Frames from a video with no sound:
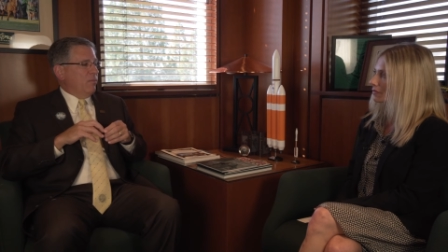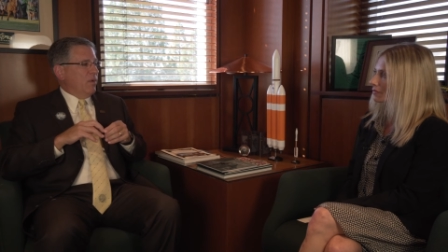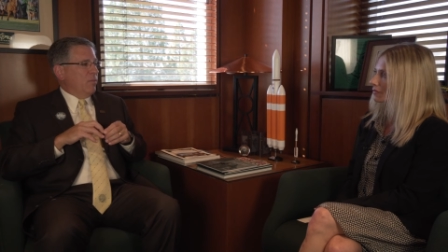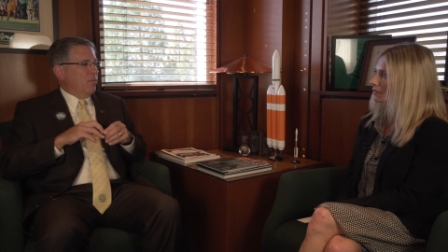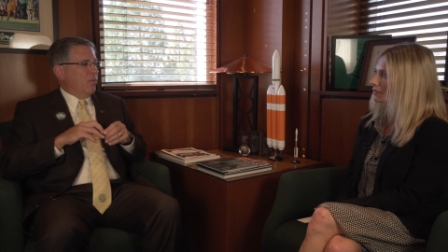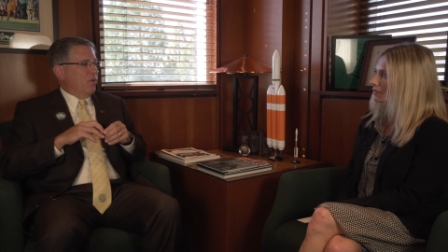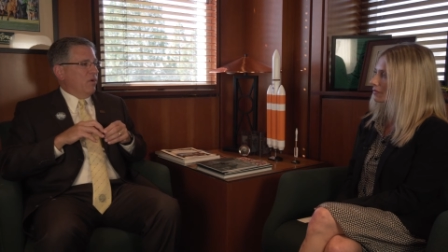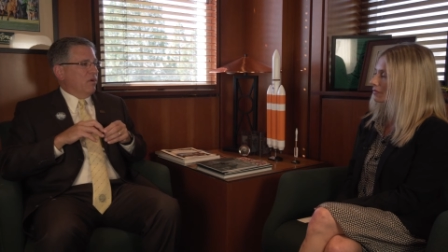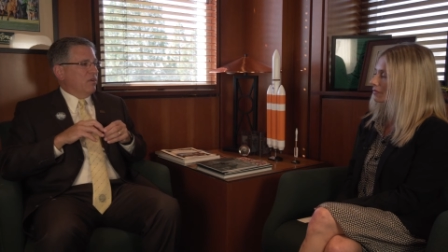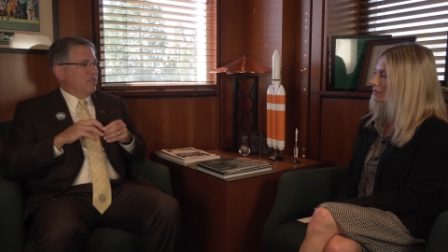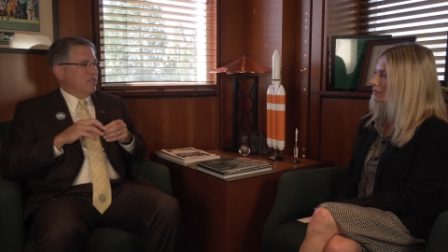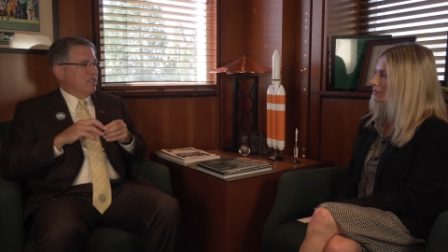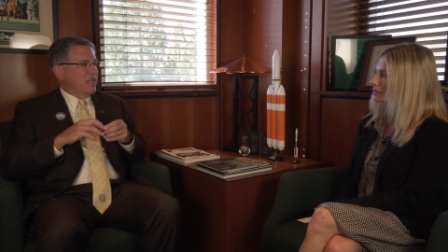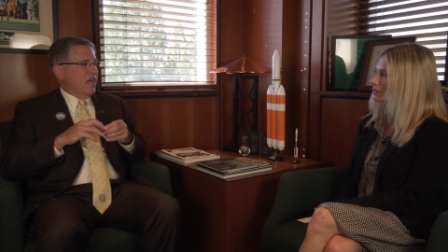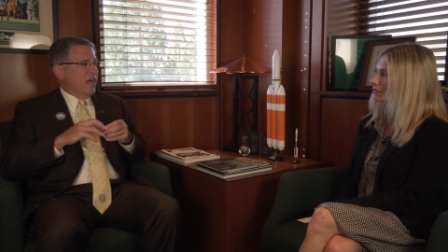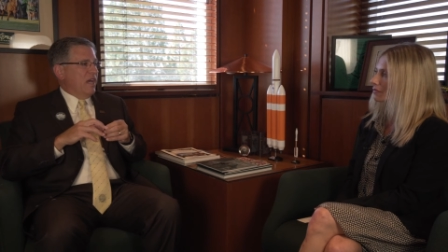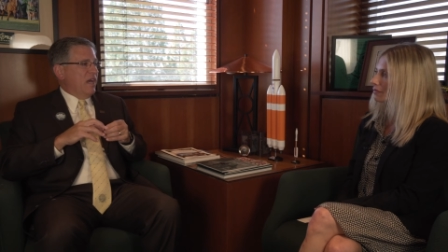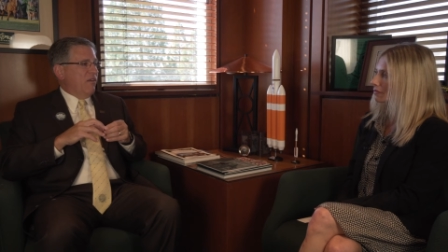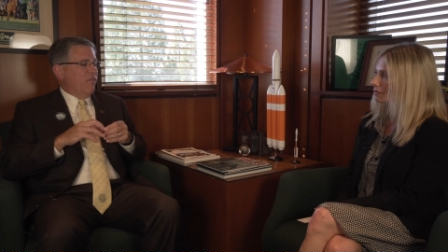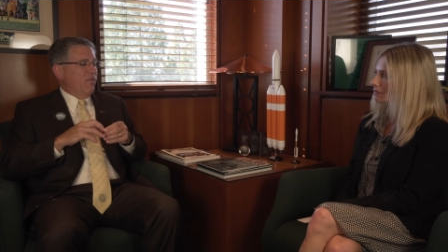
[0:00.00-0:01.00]
member or
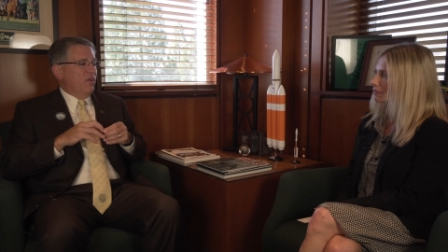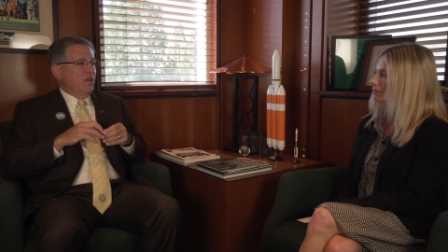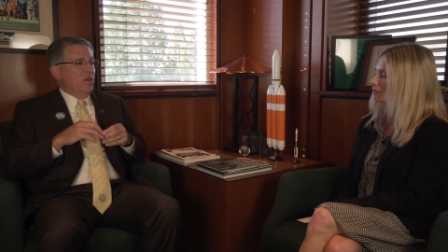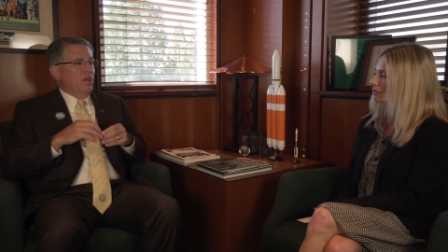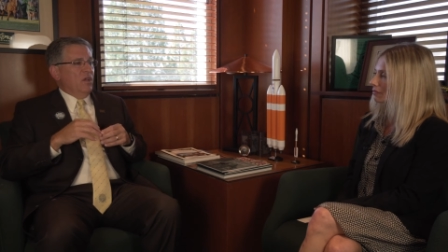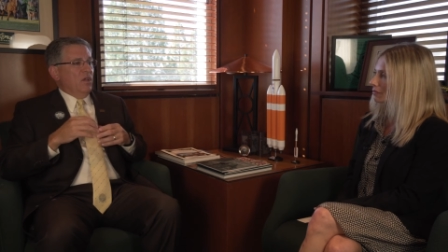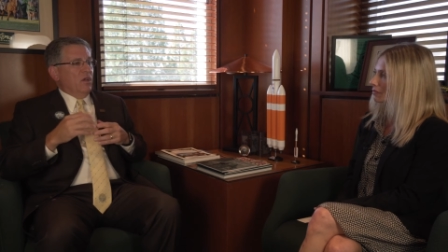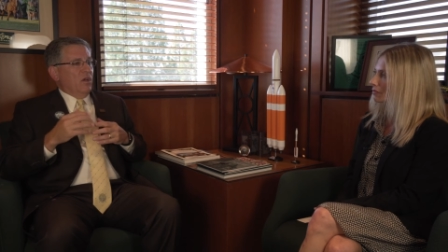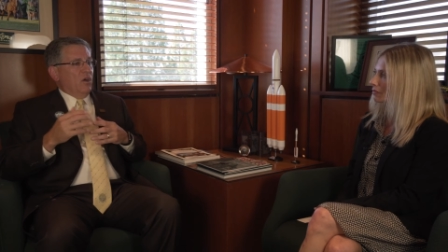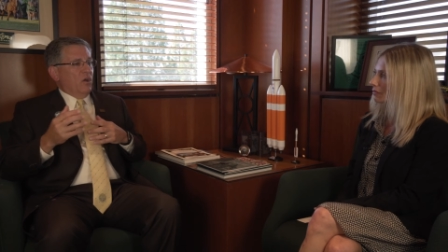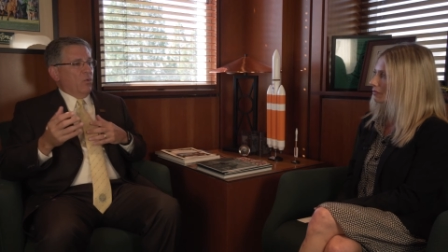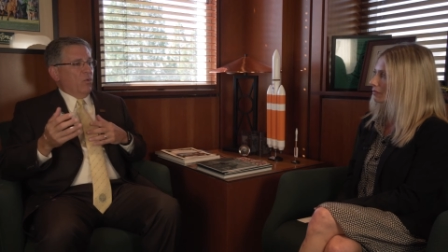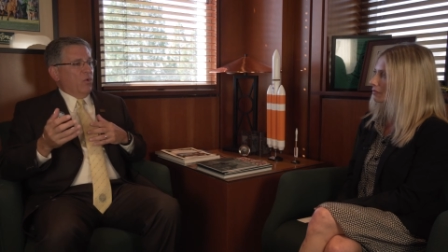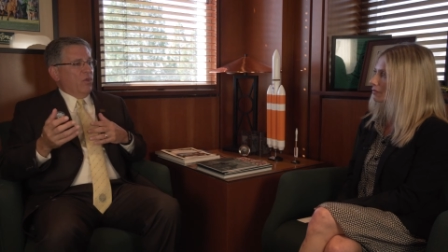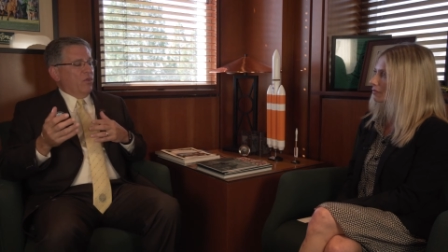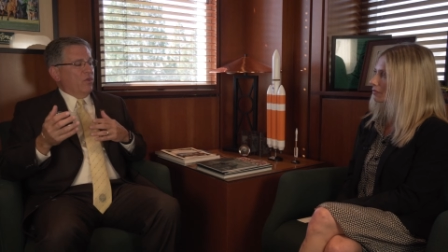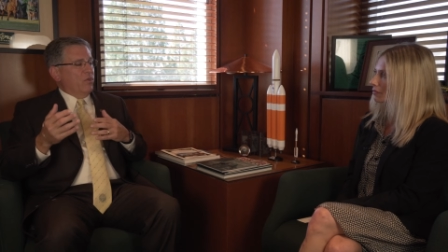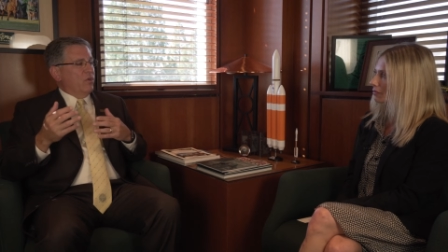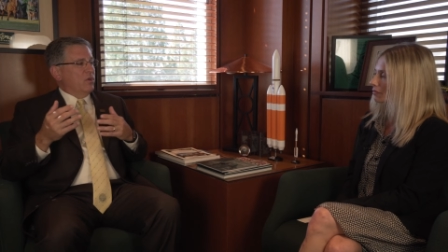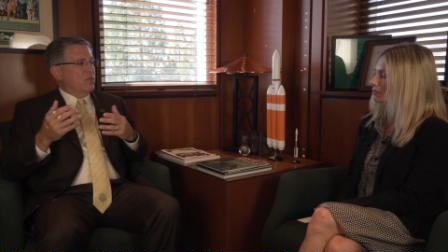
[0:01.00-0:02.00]
staff or
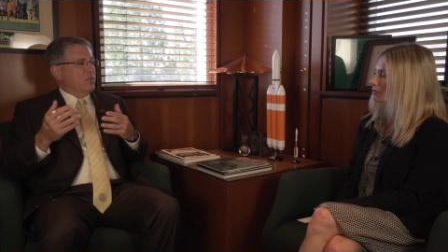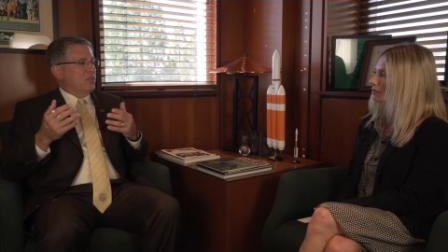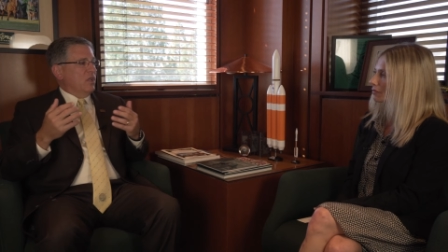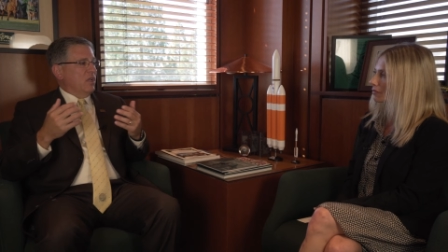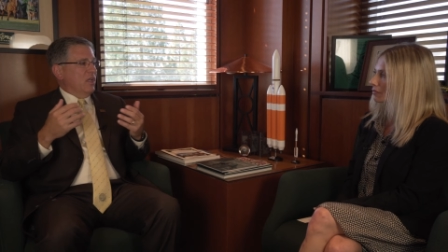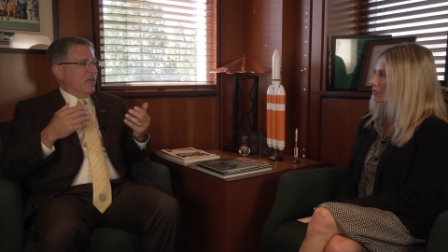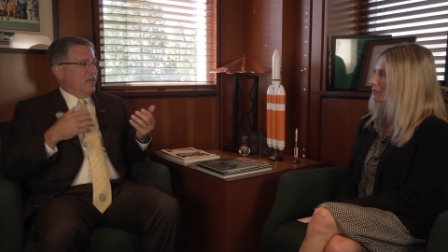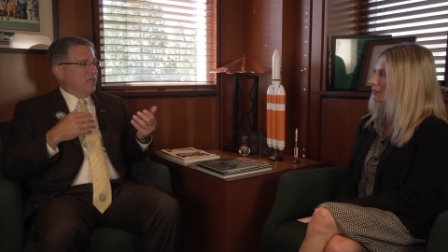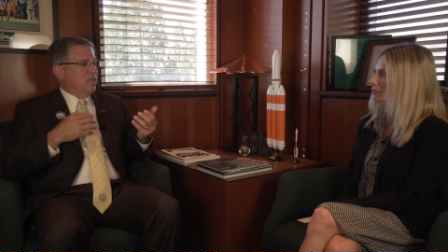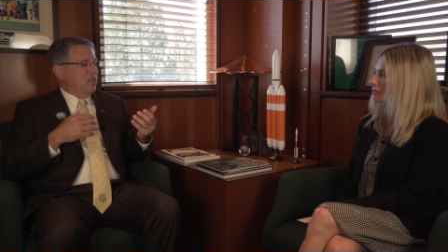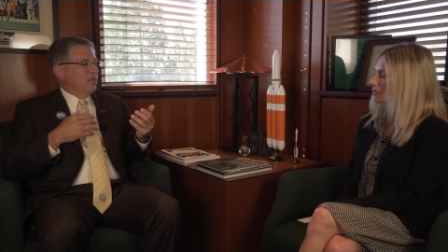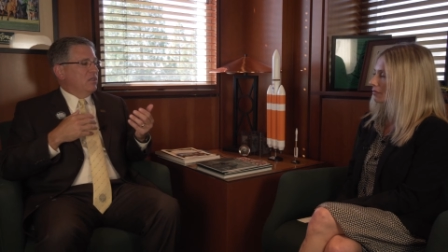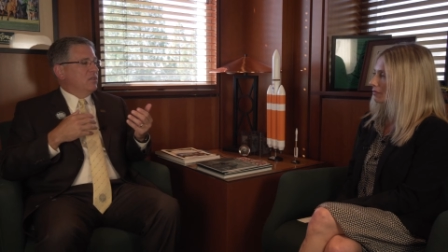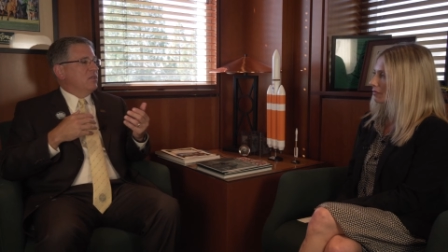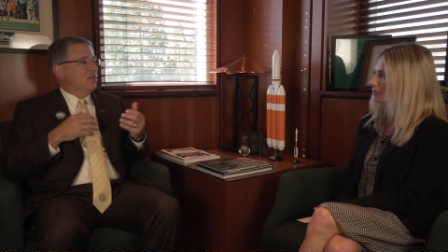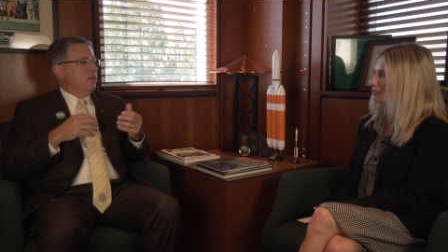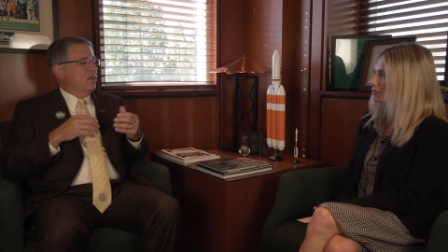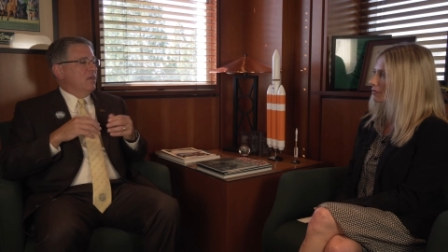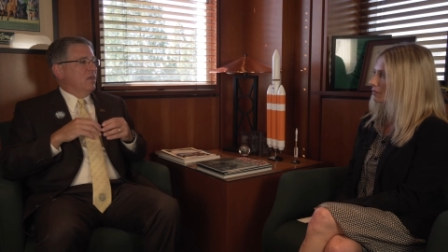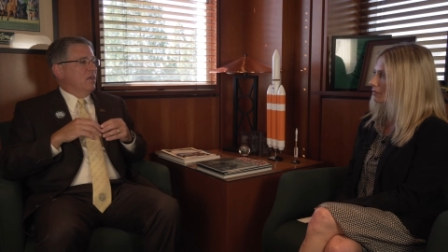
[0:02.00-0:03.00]
whether they're selected